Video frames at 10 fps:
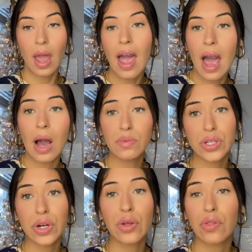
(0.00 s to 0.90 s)
I'm
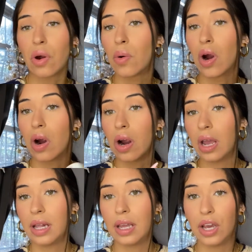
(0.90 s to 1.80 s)
just gonna throw her
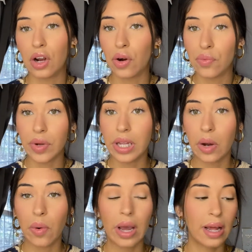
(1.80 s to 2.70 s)
in here really
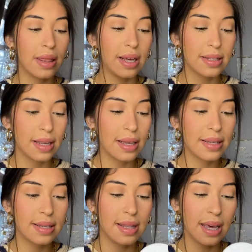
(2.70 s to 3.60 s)
quick. This
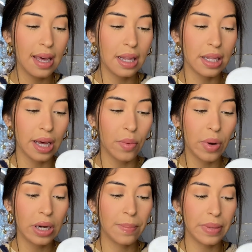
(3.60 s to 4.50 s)
is the
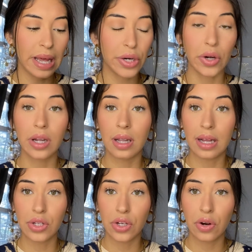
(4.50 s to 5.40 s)
liquid blender
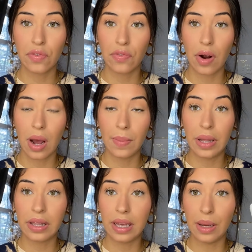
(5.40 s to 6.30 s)
cleanser from
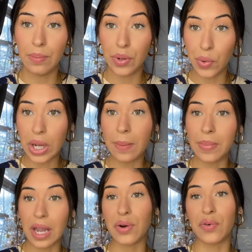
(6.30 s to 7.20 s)
the Beauty
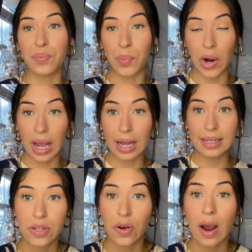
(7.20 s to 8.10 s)
Blender
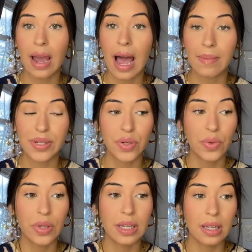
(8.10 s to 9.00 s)
brand. I
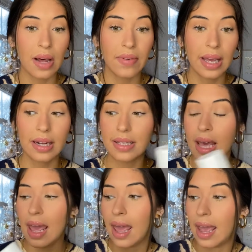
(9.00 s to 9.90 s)
absolutely love it.
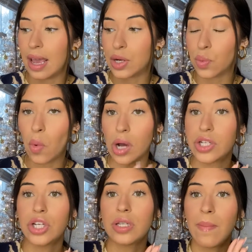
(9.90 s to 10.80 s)
It
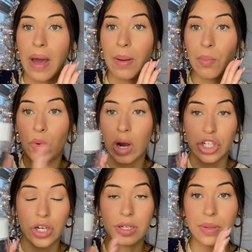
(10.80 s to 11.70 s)
washes my
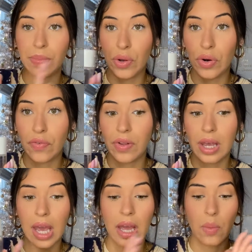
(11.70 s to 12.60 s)
brushes
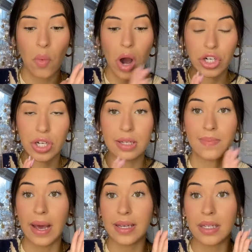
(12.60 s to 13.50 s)
beautifully. It washes
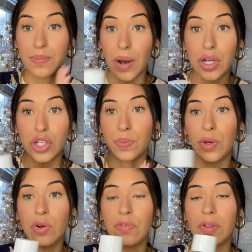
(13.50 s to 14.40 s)
my sponge
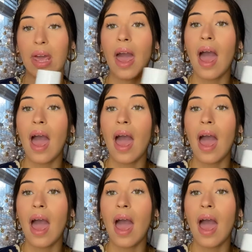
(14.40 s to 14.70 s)
beautifully.